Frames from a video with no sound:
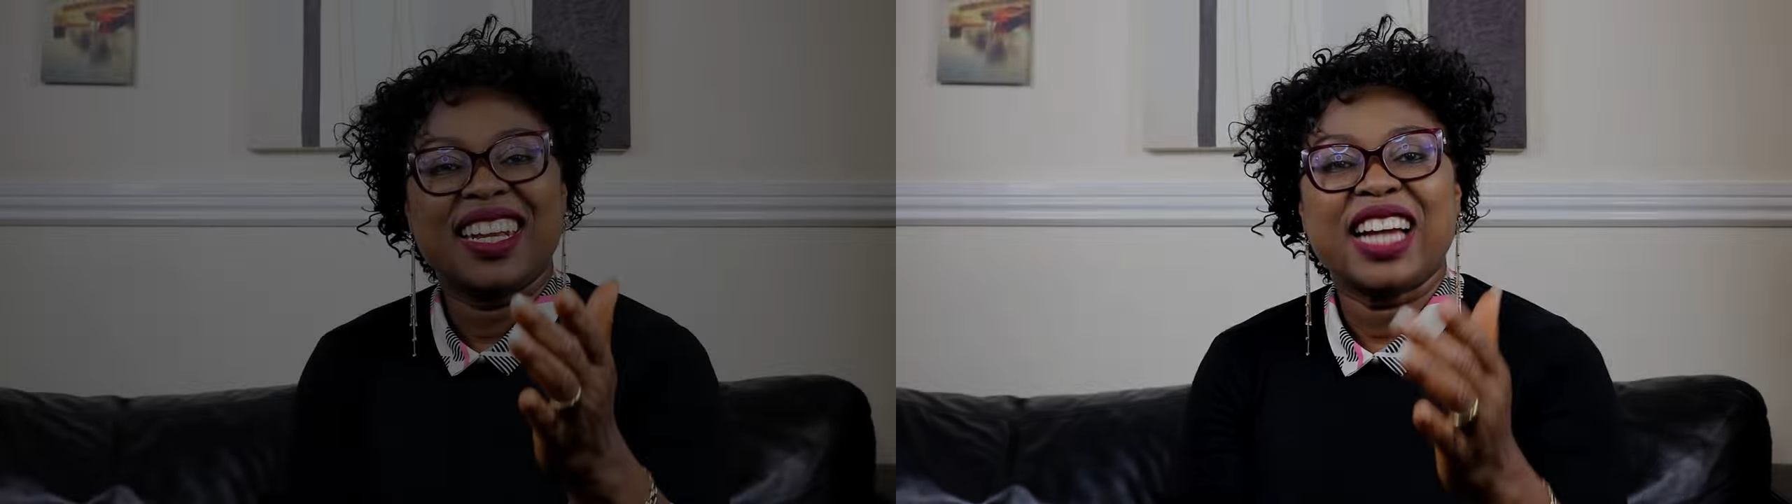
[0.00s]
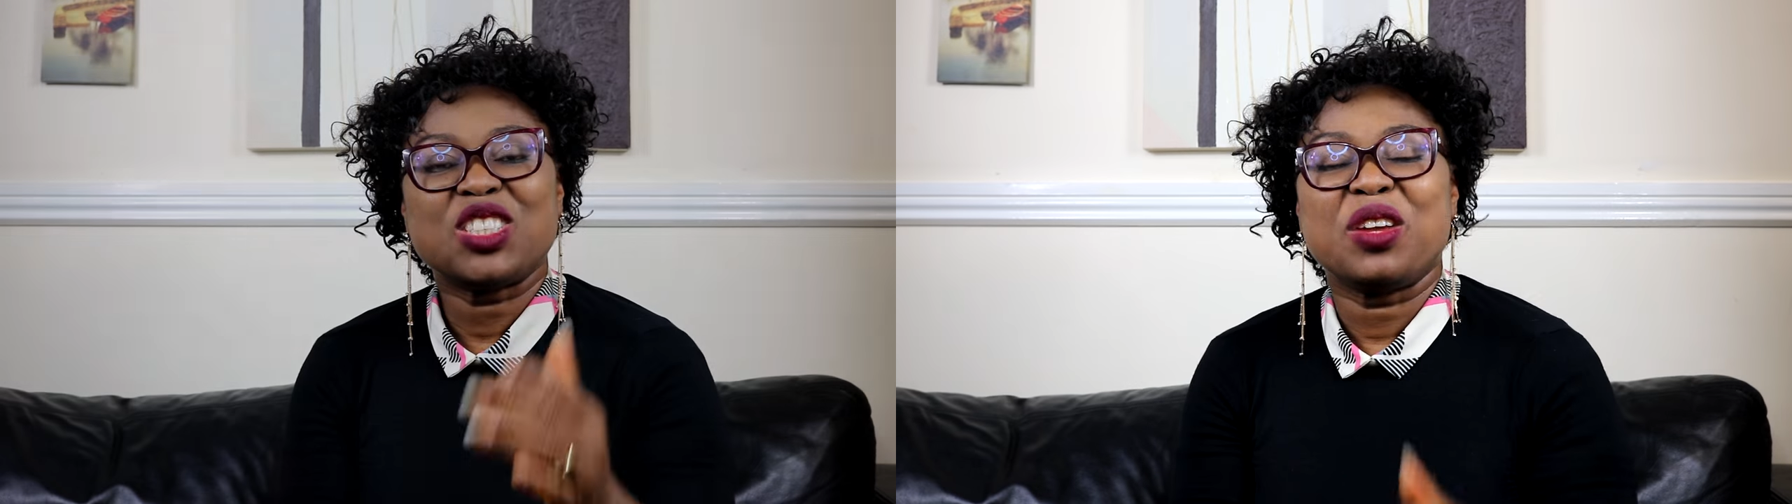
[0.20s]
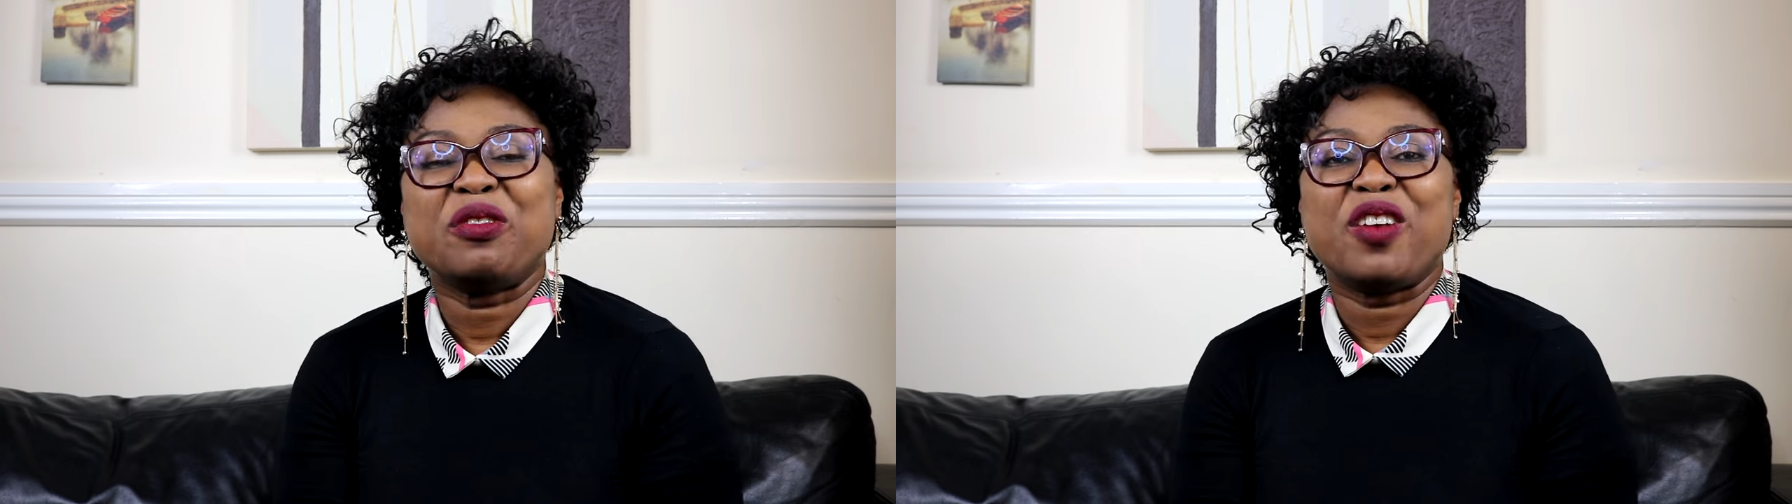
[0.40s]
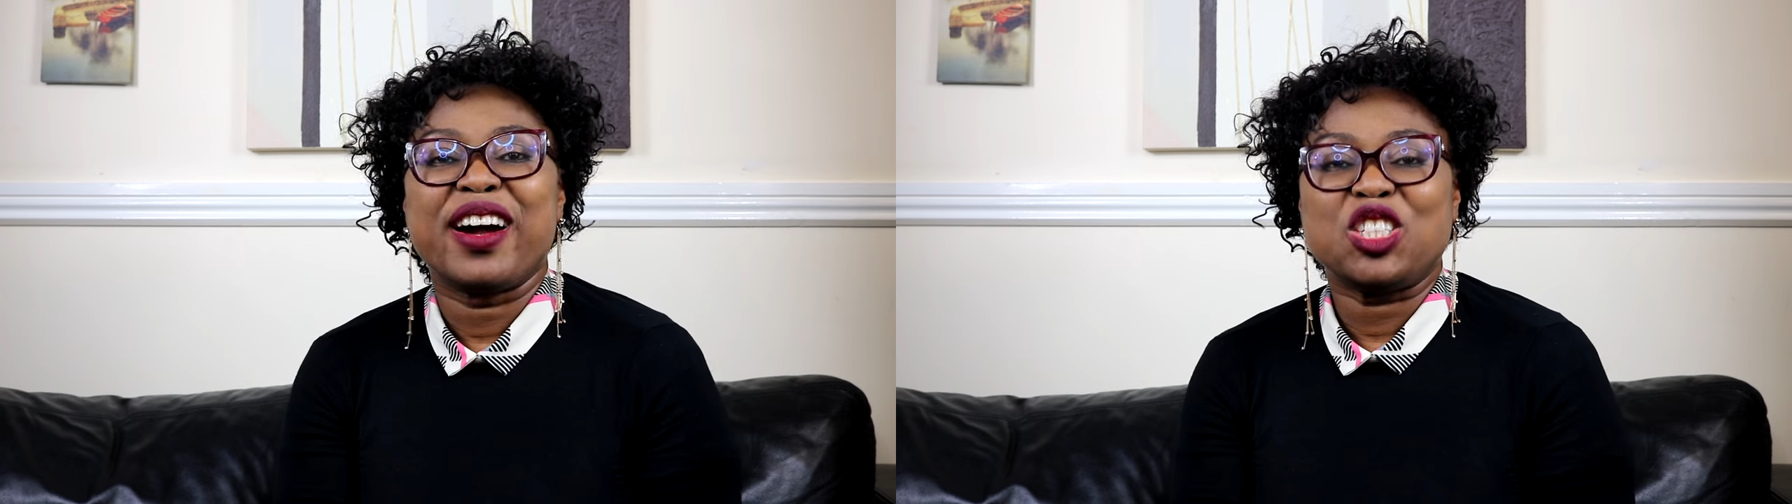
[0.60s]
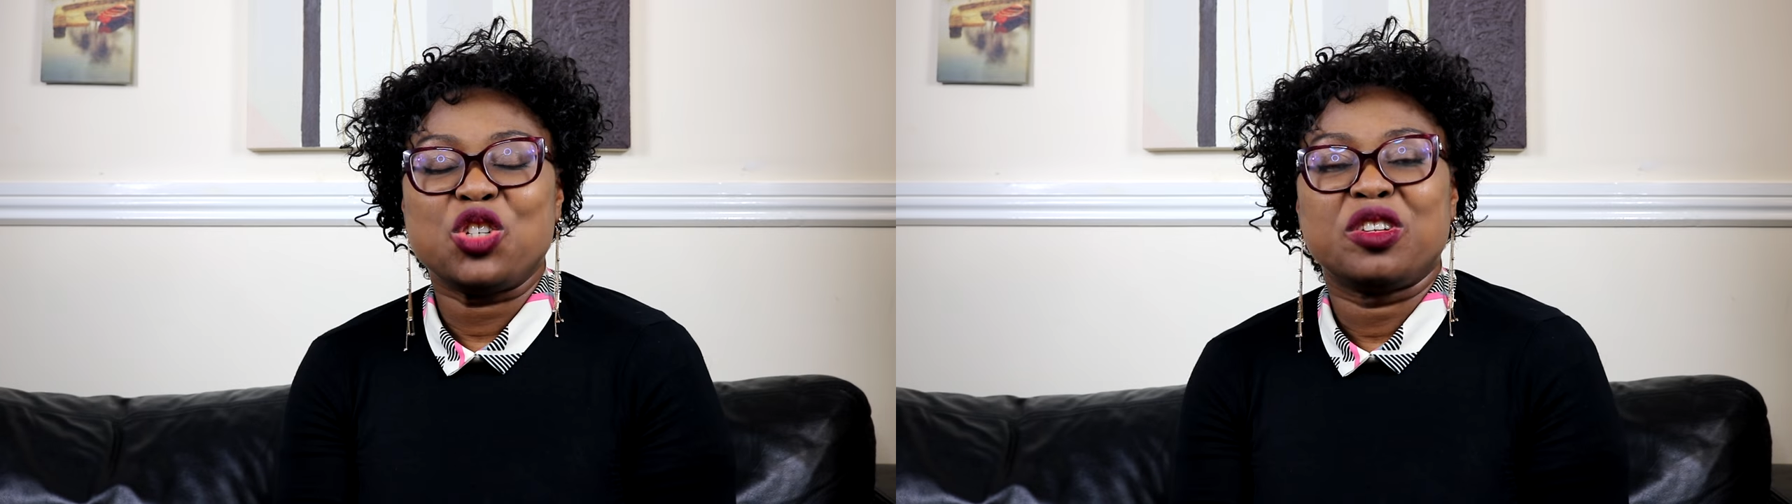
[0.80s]
like to
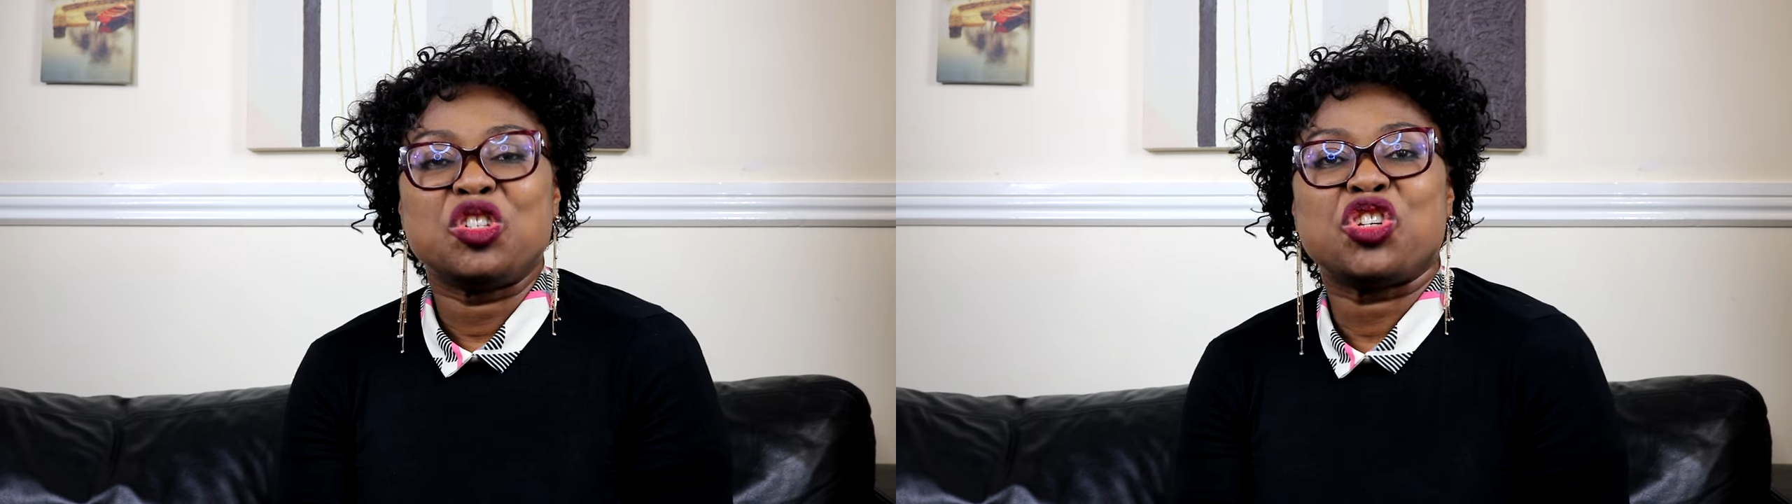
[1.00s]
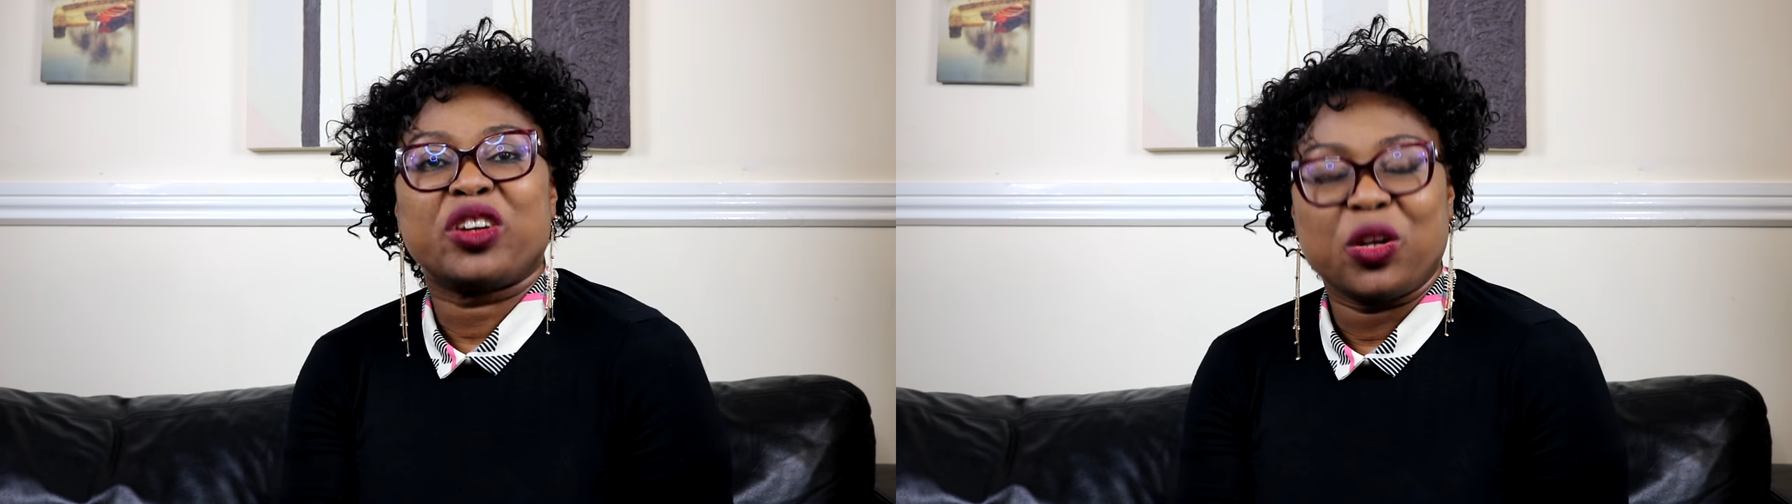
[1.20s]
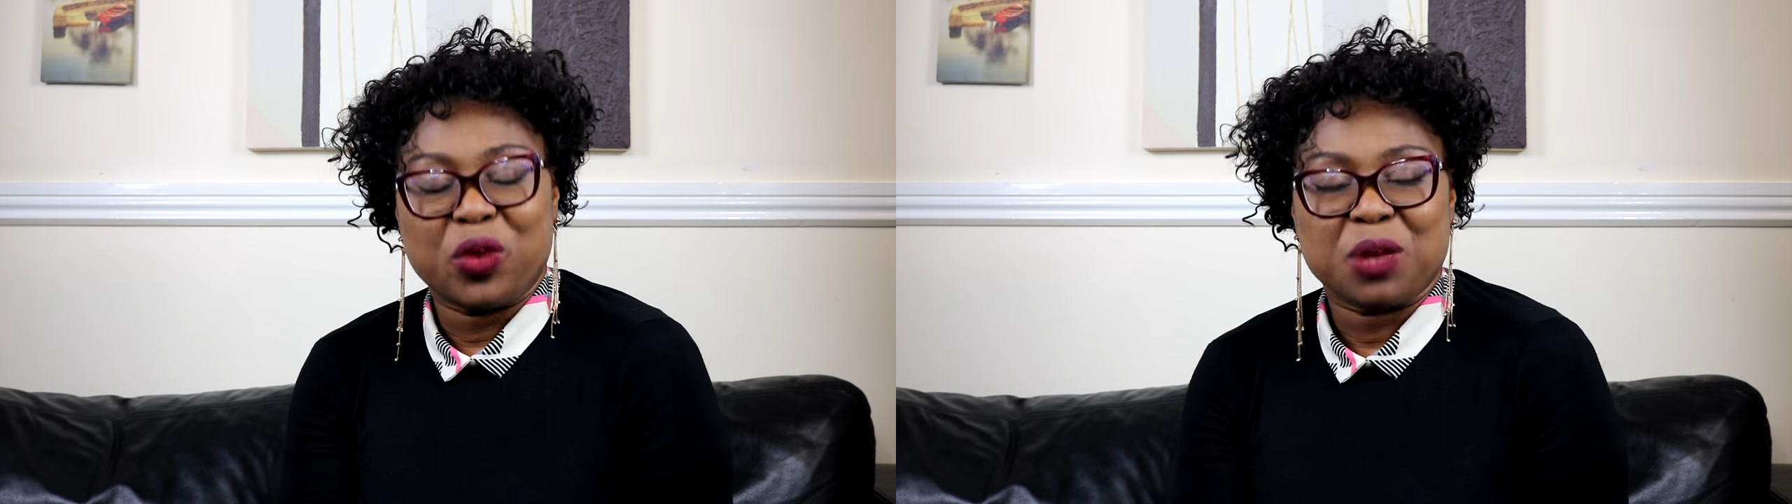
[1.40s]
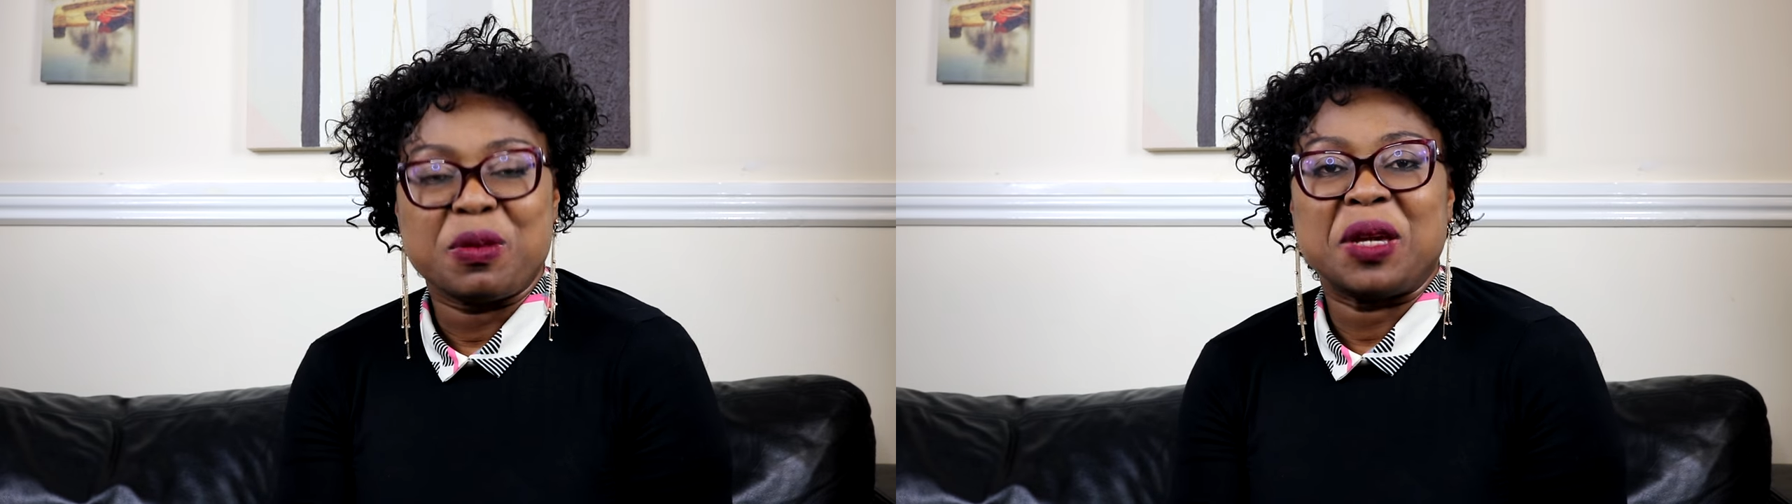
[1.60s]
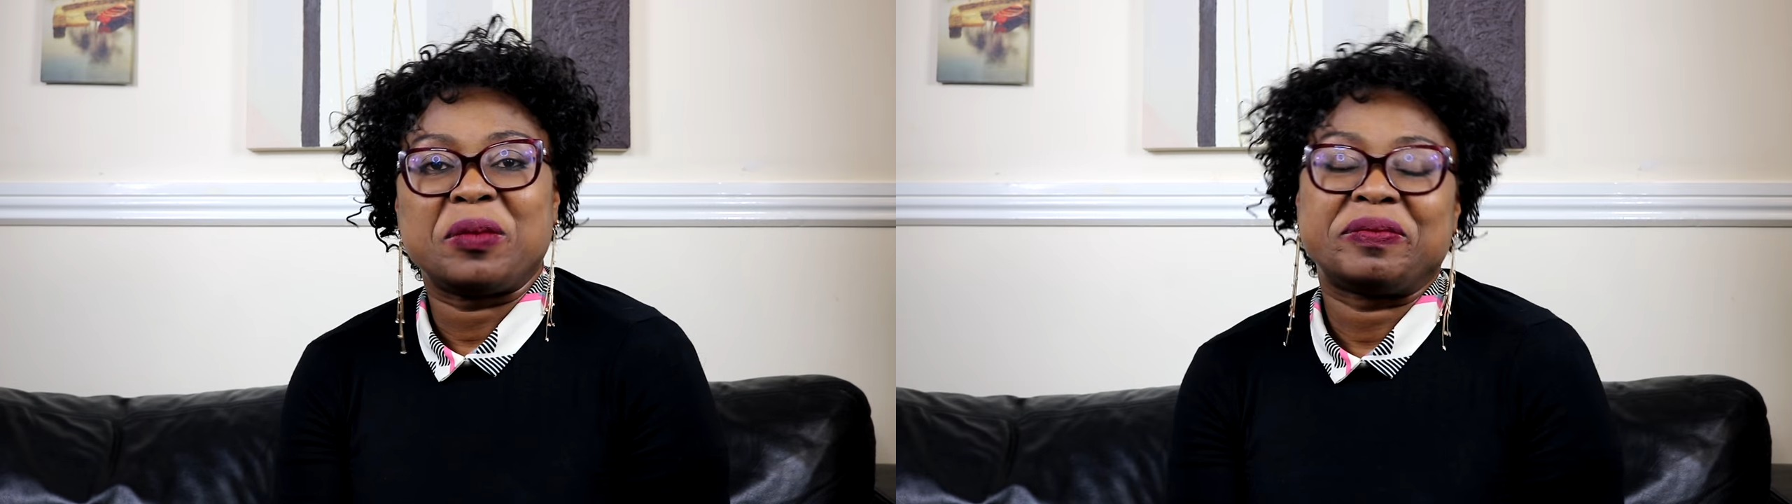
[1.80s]
invite you on a journey with
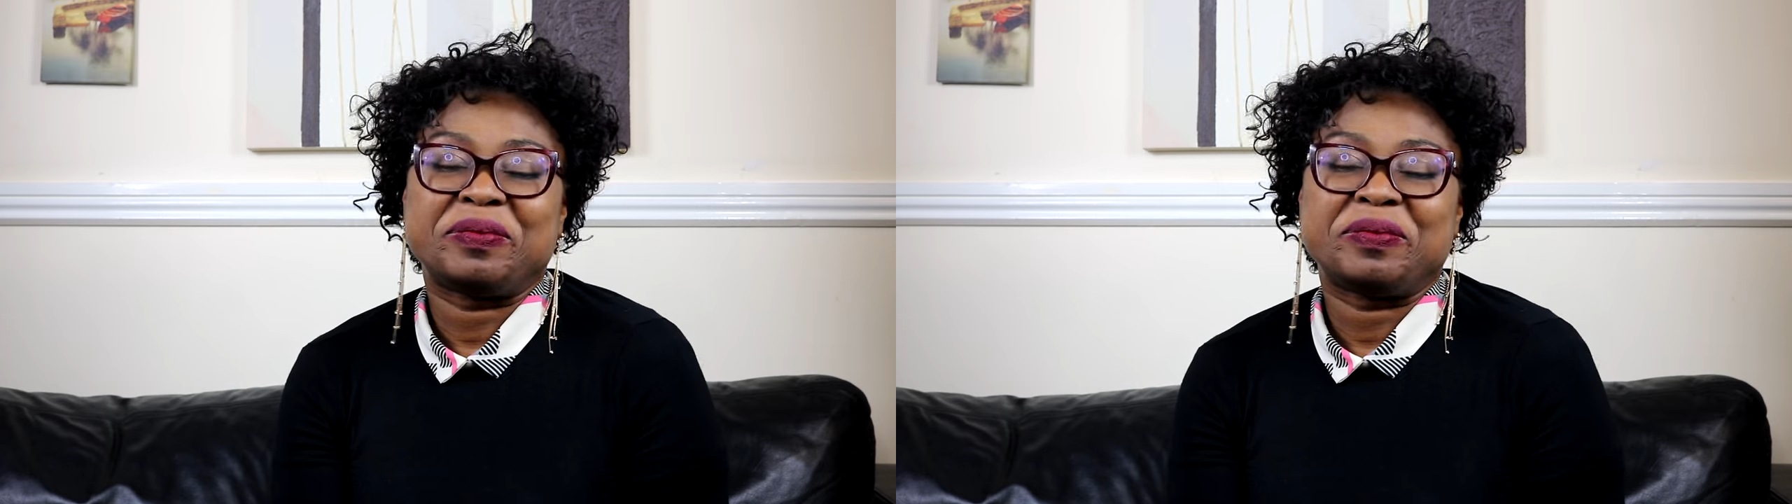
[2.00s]
me.